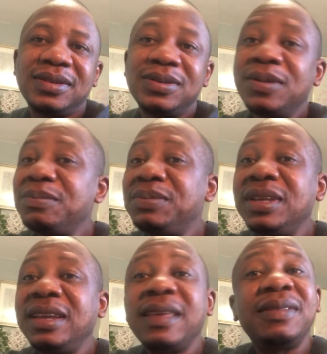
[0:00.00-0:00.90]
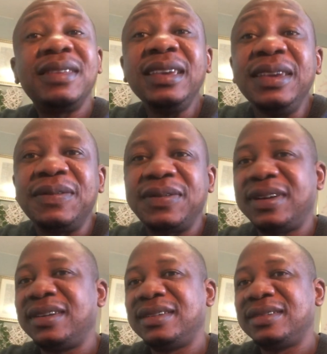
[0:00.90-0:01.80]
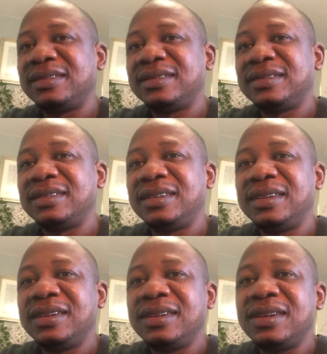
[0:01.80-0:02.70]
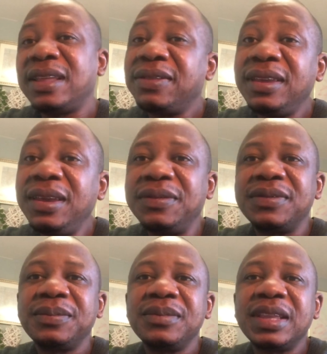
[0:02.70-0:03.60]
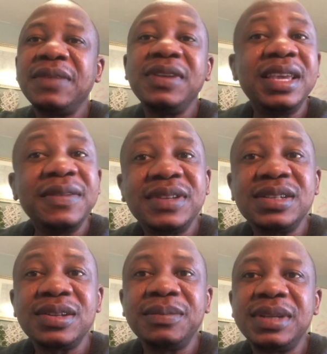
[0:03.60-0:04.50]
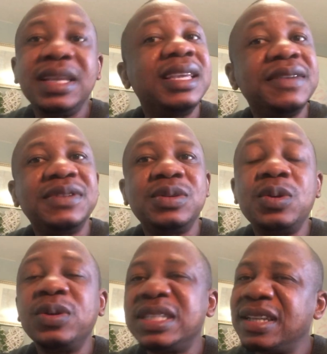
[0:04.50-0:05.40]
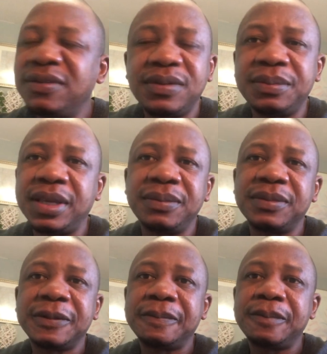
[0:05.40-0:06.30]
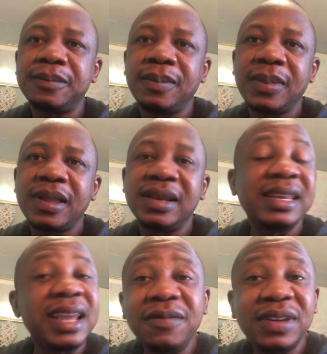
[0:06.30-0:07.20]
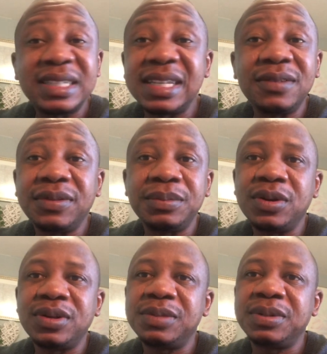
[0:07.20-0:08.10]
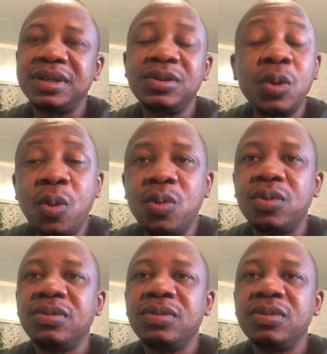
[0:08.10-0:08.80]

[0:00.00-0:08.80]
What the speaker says: Don't be a thief. A thief. If he gives you something, he gives you. Don't steal from him. Never steal from your husband. No.